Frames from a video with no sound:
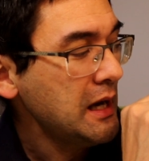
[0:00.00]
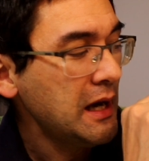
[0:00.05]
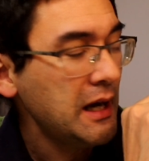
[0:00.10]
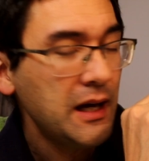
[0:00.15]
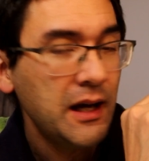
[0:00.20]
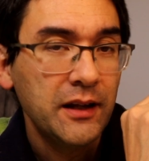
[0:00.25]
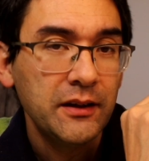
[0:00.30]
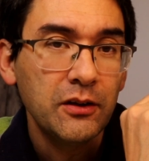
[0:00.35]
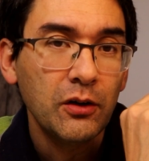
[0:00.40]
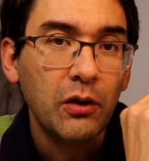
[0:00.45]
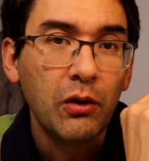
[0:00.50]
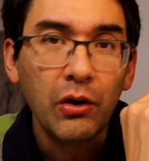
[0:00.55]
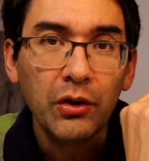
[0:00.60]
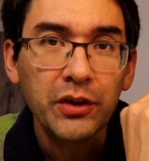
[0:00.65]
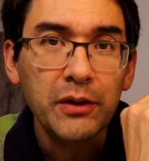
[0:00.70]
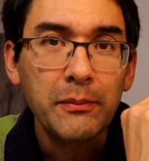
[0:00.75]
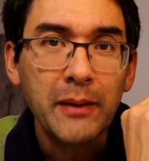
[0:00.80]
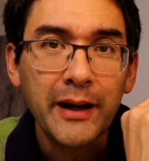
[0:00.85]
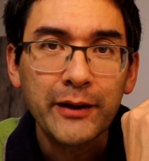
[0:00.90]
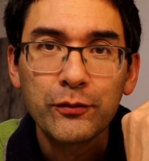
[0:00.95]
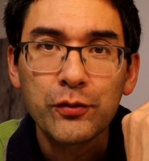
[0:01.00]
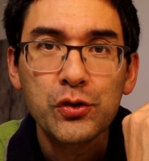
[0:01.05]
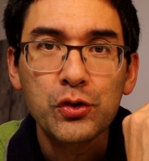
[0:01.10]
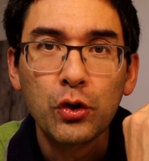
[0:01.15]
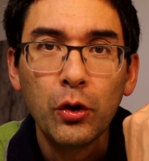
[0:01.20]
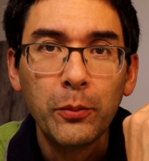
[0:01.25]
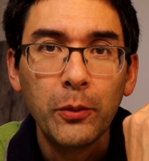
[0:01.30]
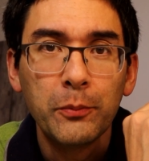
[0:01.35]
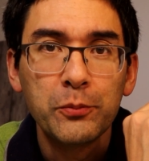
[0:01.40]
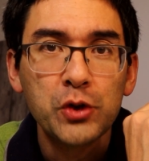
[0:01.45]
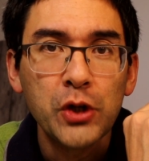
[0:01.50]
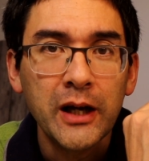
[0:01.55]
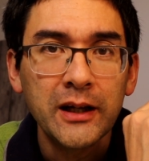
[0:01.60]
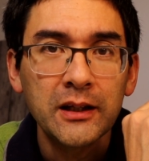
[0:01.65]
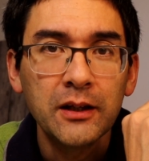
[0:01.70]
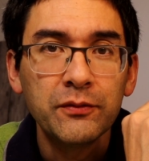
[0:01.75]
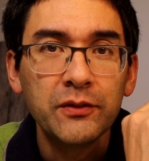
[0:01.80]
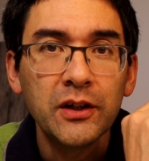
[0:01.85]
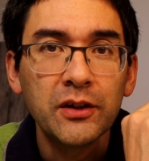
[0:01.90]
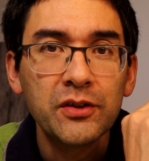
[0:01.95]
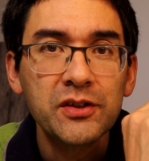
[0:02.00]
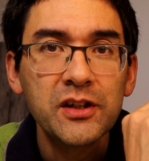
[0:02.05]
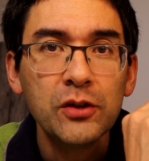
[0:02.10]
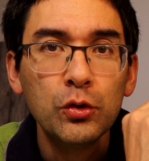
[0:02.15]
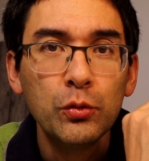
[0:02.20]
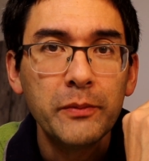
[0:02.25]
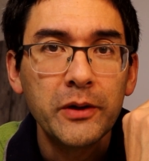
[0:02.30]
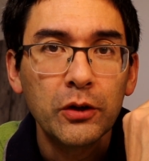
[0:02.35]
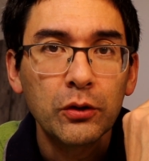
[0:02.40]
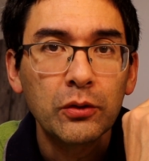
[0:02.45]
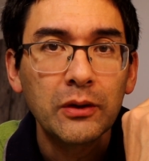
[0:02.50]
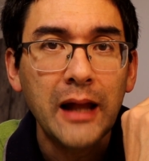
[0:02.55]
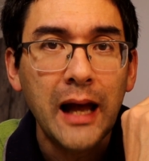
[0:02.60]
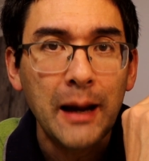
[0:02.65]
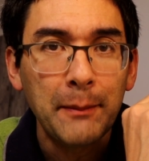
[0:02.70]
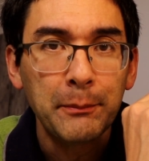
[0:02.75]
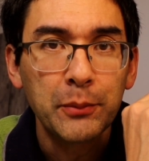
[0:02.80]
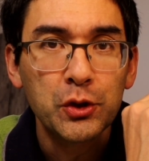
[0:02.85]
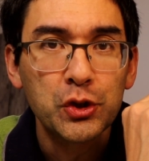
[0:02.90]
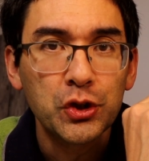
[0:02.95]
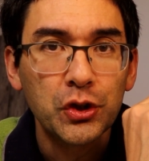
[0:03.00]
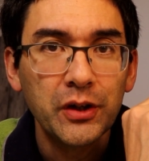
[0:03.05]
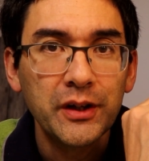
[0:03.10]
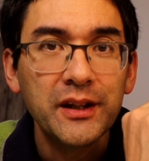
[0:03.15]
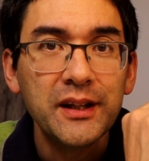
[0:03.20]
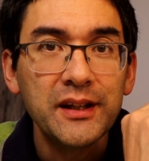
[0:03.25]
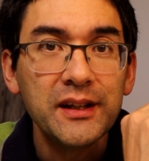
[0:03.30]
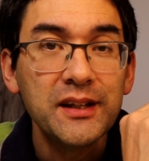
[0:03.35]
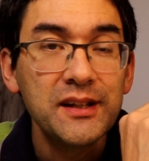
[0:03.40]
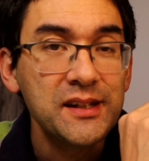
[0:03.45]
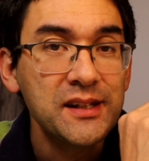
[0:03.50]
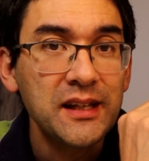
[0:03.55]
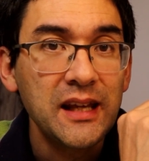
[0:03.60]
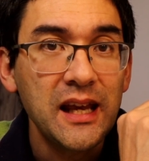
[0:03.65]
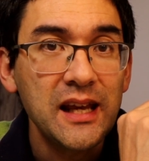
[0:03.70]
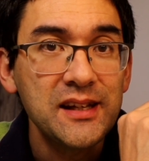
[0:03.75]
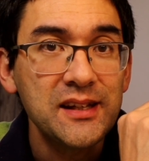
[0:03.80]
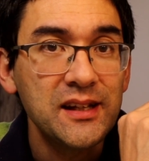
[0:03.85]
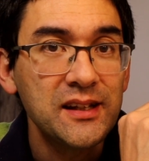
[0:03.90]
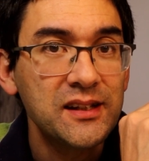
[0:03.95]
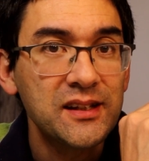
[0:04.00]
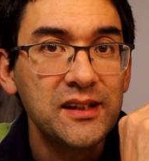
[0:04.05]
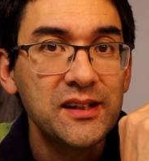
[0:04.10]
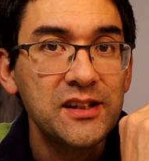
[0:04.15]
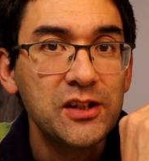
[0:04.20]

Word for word: And on the microscope objective, there is the numerical aperture, and in this case, it's a